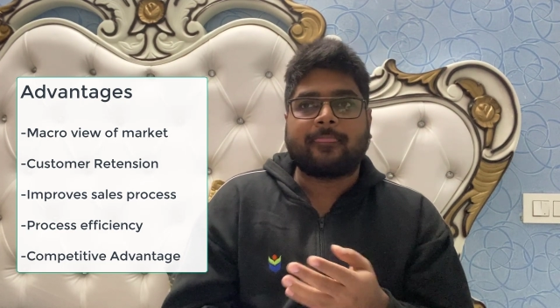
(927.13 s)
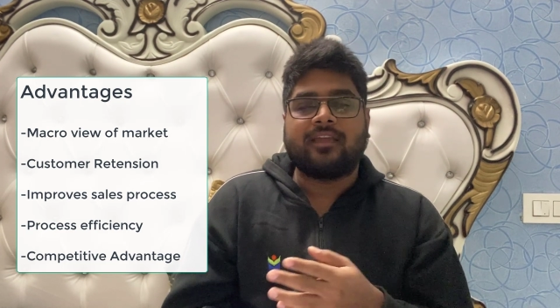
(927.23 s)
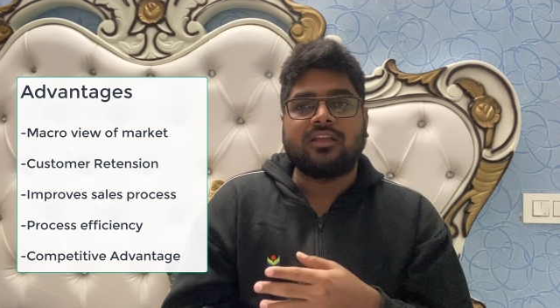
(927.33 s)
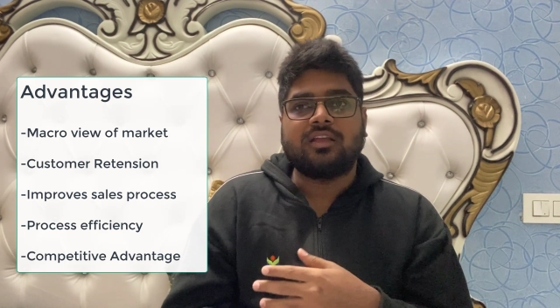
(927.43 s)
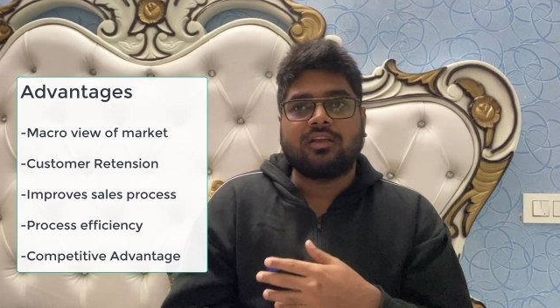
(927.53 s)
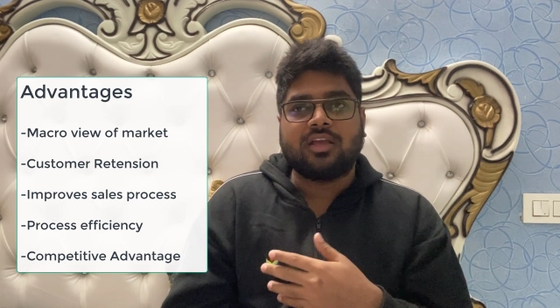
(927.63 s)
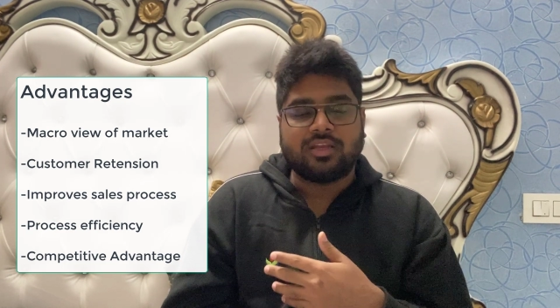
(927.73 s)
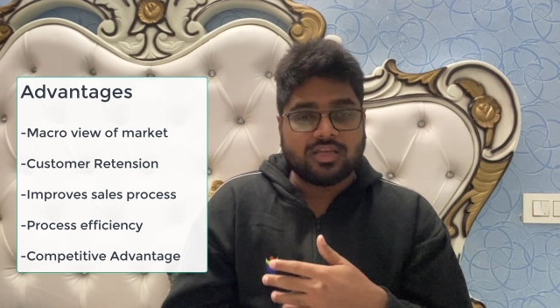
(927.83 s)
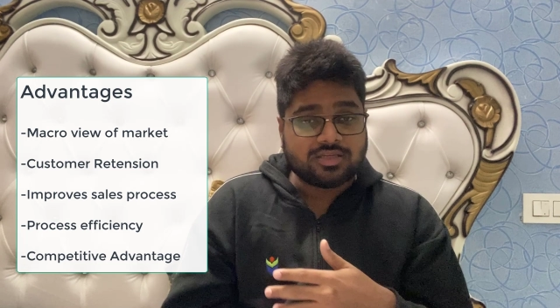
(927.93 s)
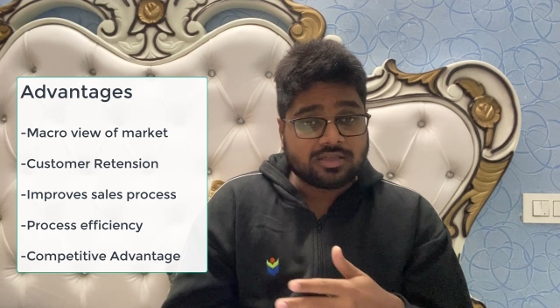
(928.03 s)

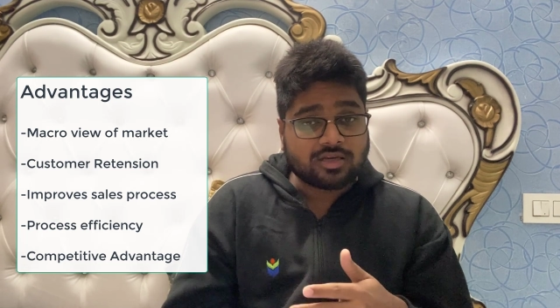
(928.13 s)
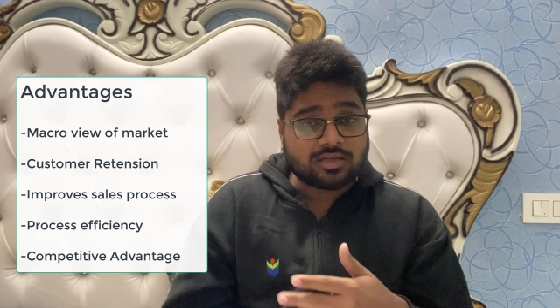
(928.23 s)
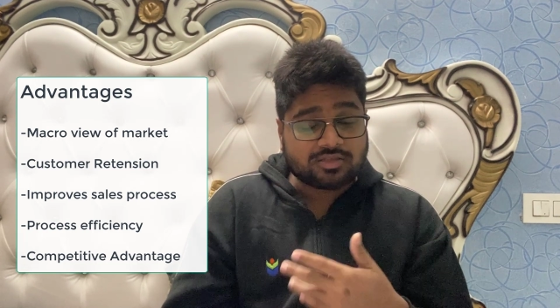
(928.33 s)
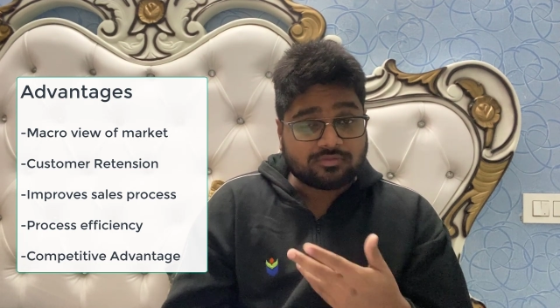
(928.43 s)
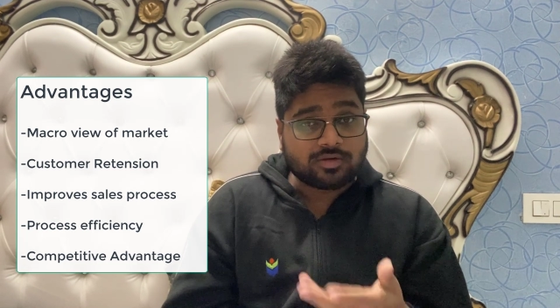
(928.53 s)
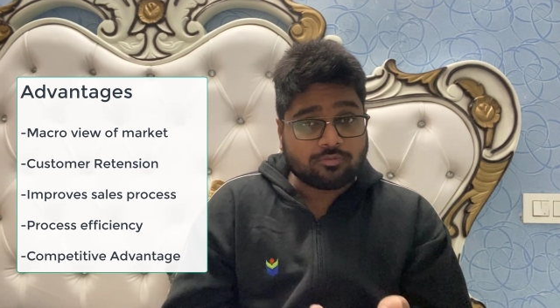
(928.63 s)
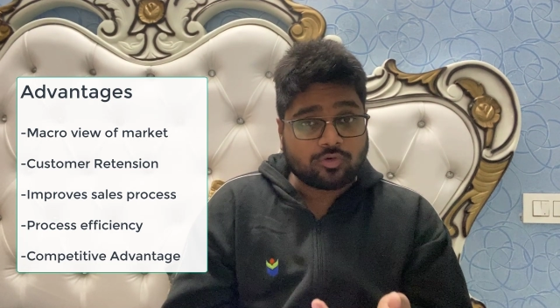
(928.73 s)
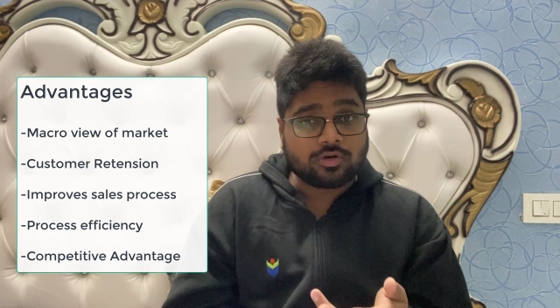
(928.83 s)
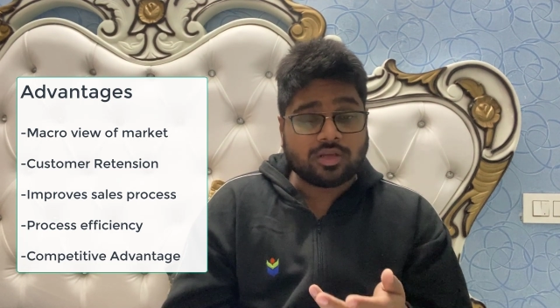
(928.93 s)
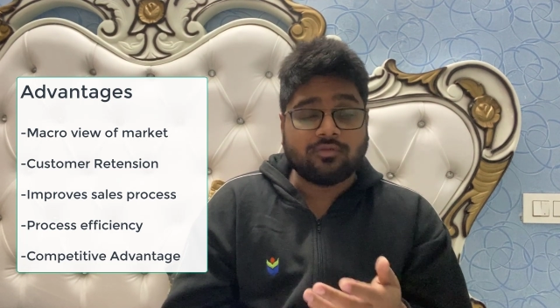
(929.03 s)
engaging the customer
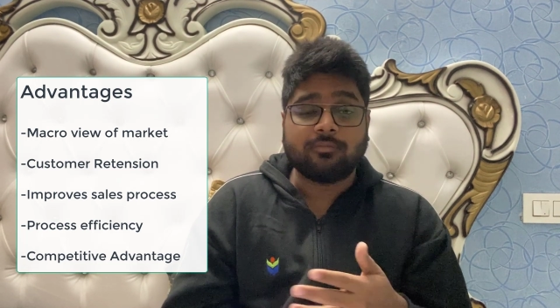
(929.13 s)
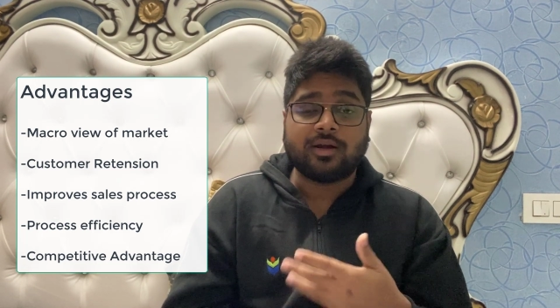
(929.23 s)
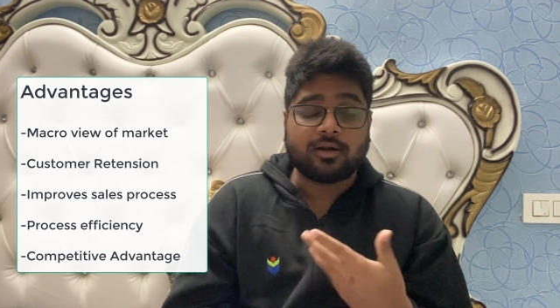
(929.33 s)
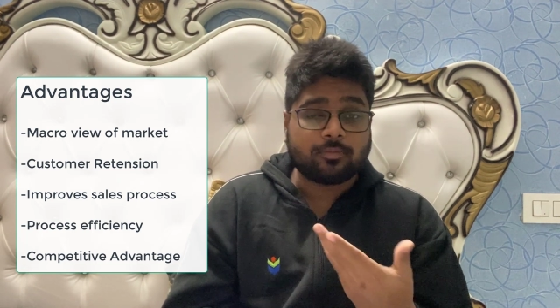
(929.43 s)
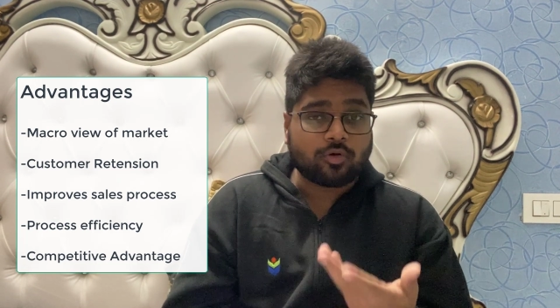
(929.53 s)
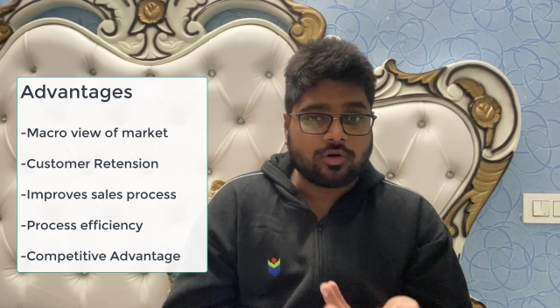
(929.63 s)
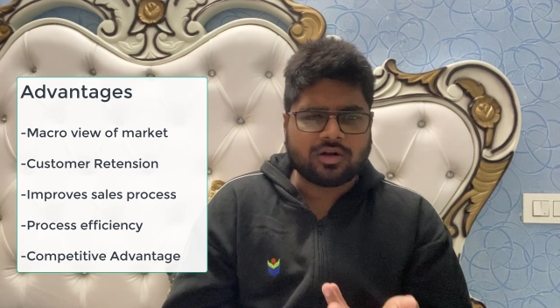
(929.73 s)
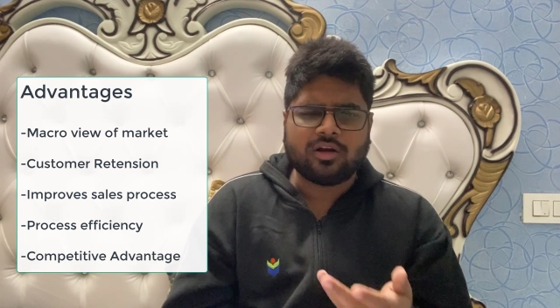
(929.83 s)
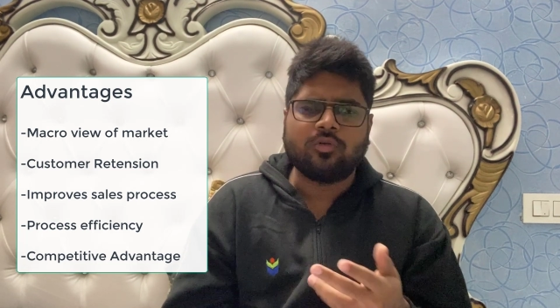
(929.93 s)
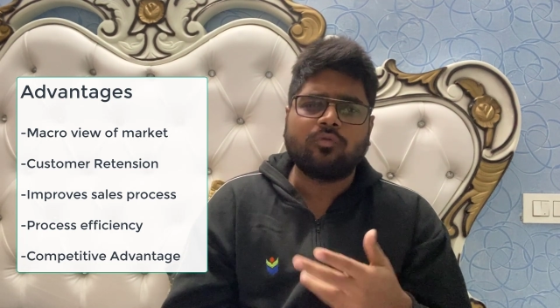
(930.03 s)
more, giving better
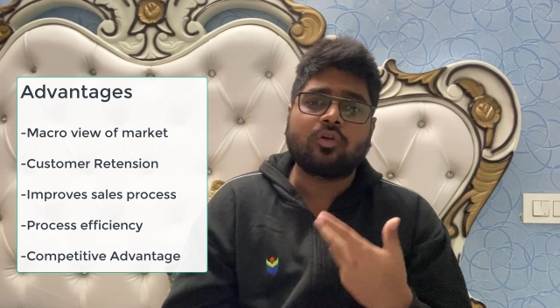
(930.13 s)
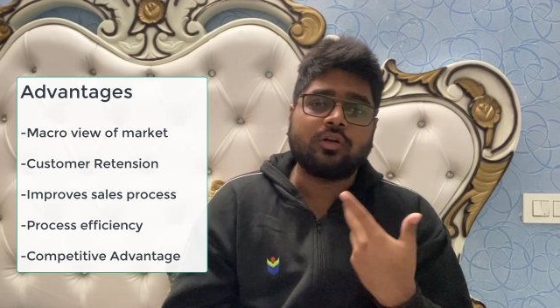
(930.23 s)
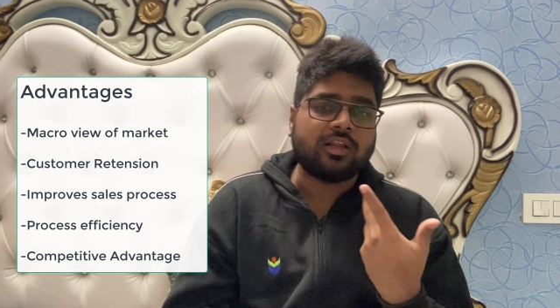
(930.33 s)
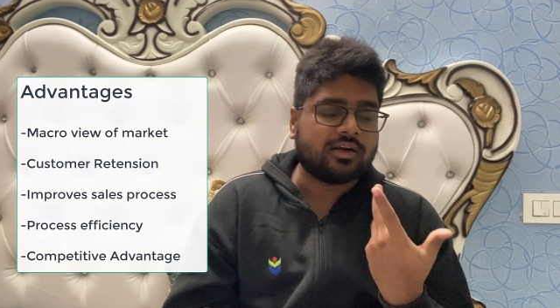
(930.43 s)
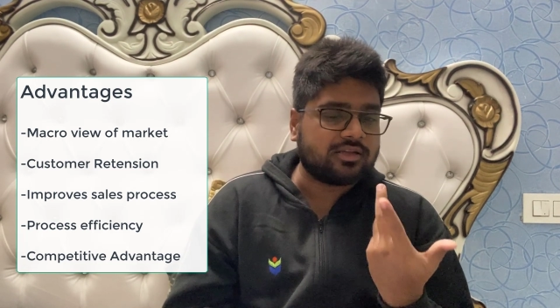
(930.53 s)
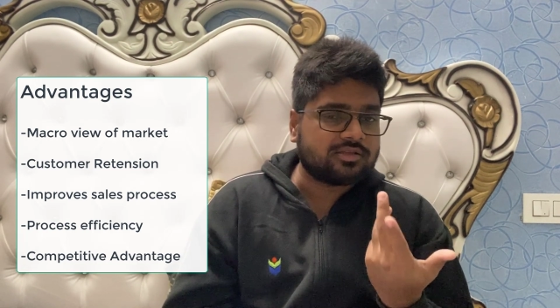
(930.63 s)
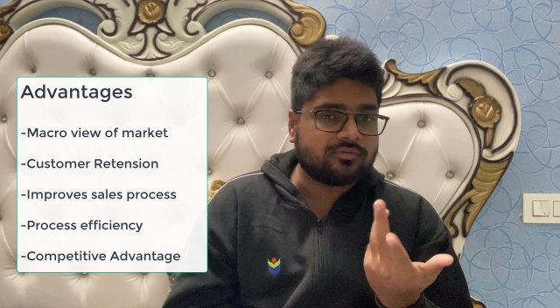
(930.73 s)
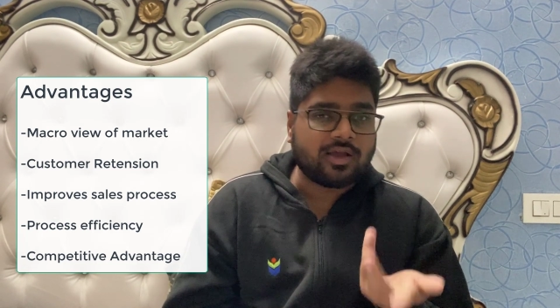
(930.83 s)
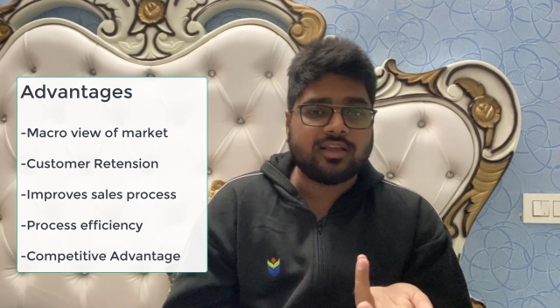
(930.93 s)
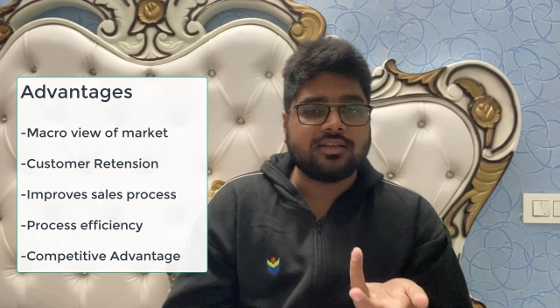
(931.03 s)
product, and overall that is
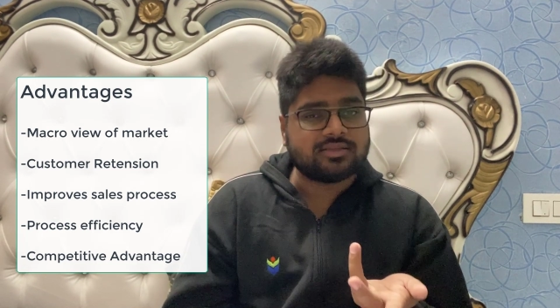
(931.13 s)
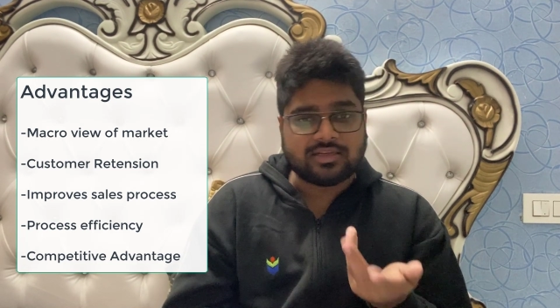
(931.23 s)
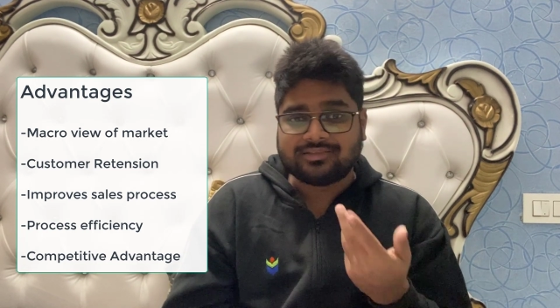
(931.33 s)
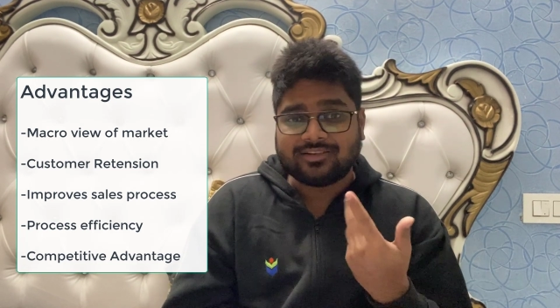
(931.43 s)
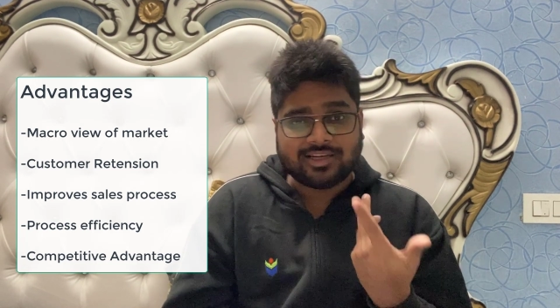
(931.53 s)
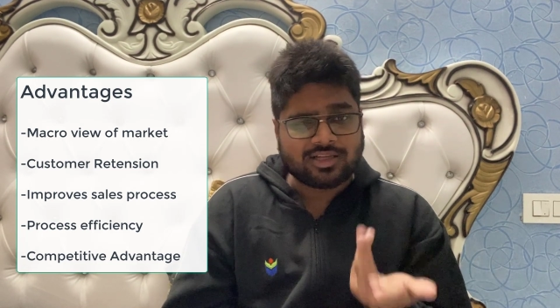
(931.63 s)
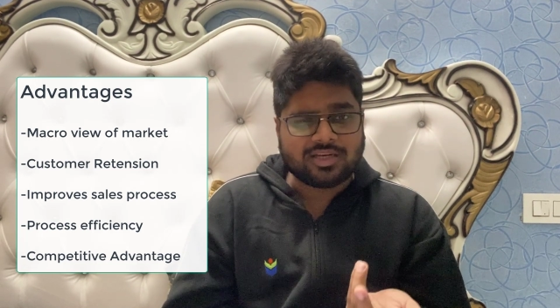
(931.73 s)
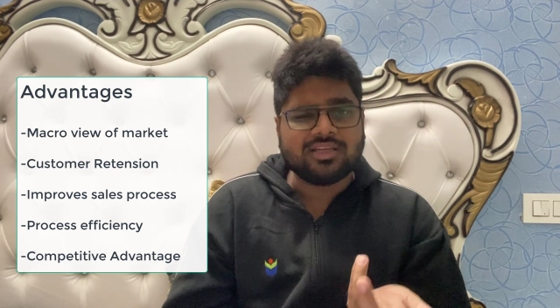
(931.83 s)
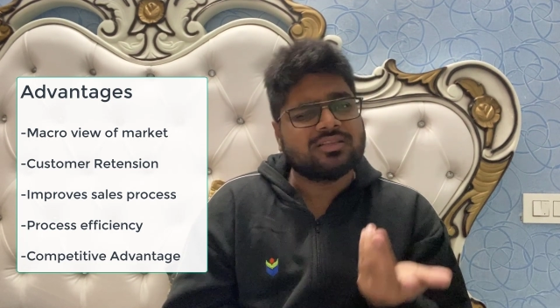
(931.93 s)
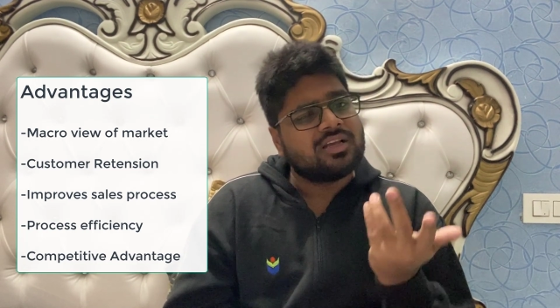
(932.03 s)
why the sales will
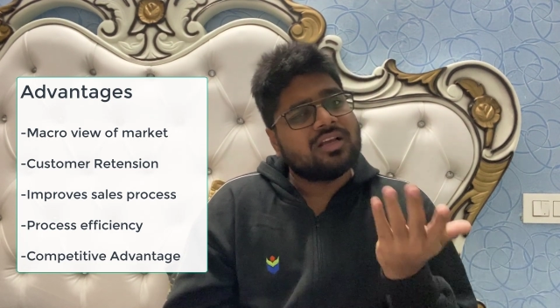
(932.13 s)
increase,